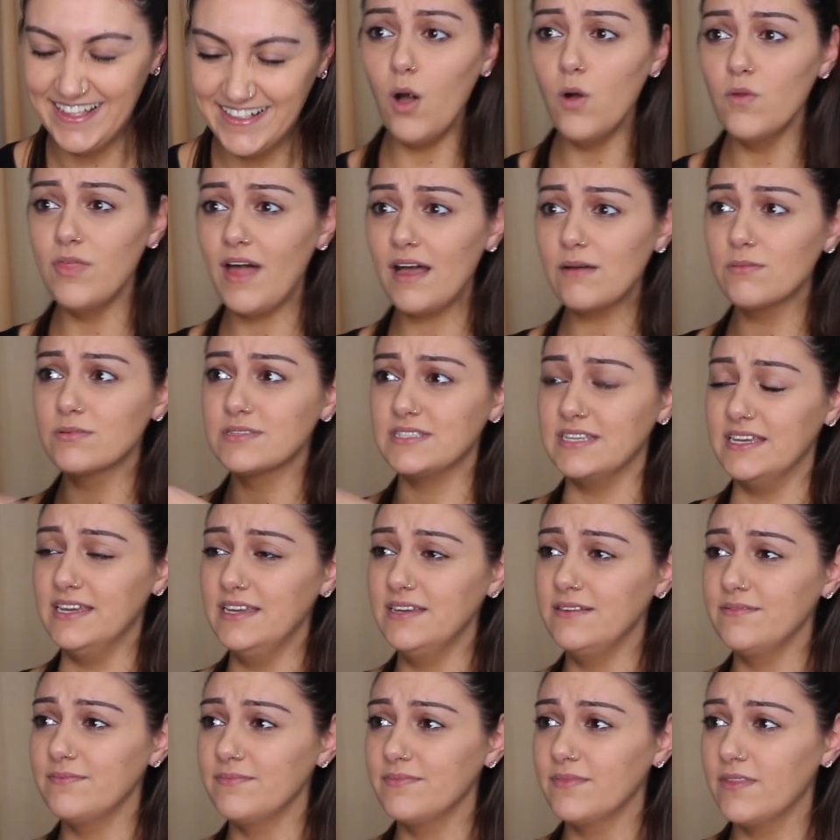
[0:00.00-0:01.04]
oh, that was
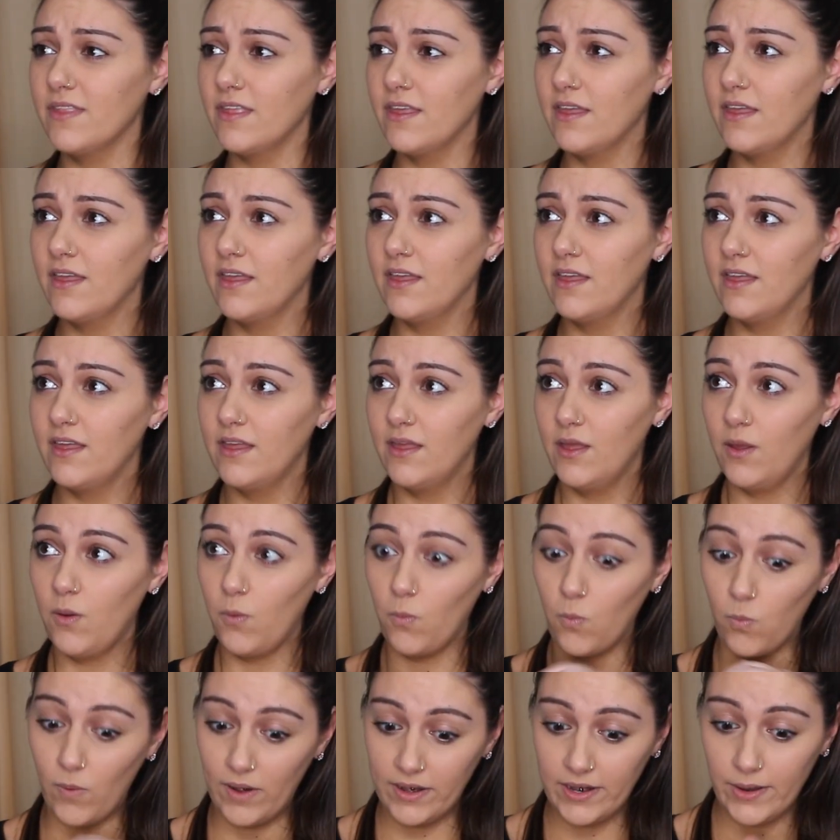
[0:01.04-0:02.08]
it.
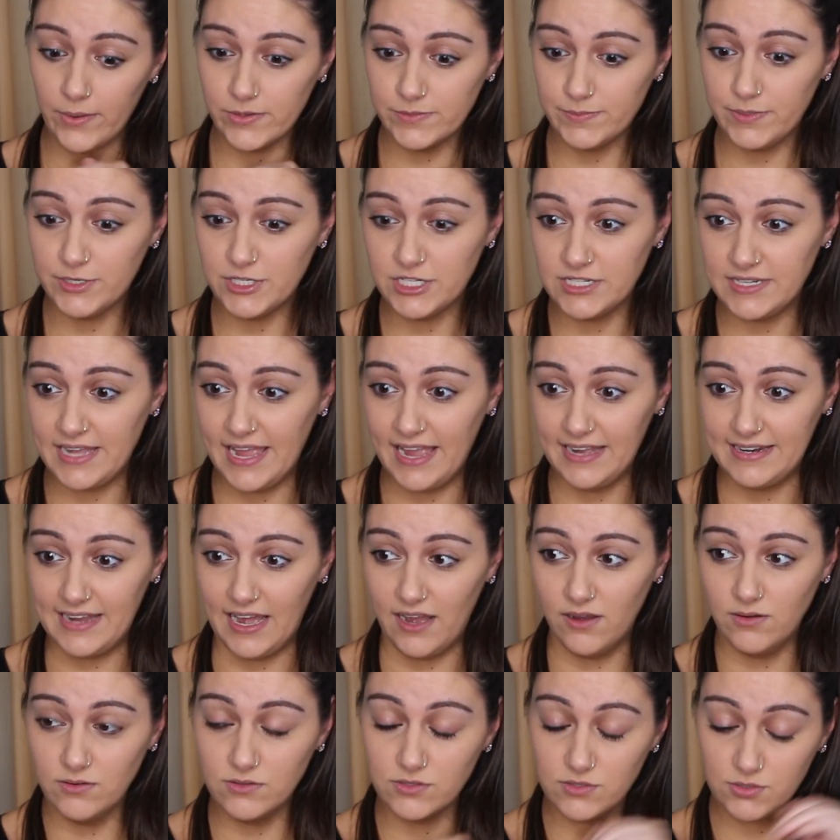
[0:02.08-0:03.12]
When I was pushing the head
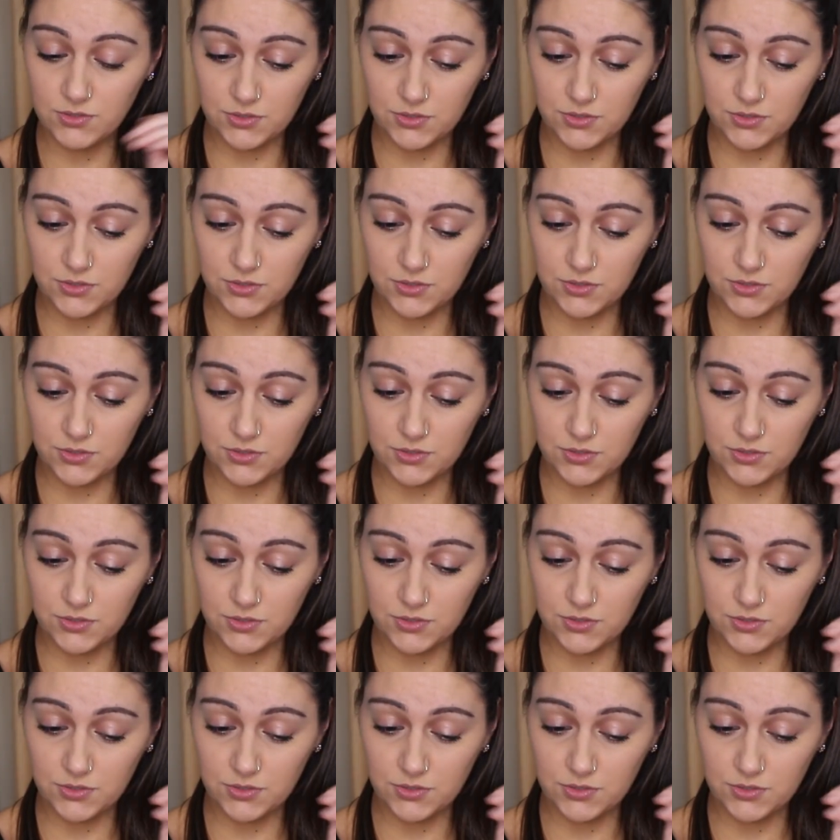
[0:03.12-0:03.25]
out,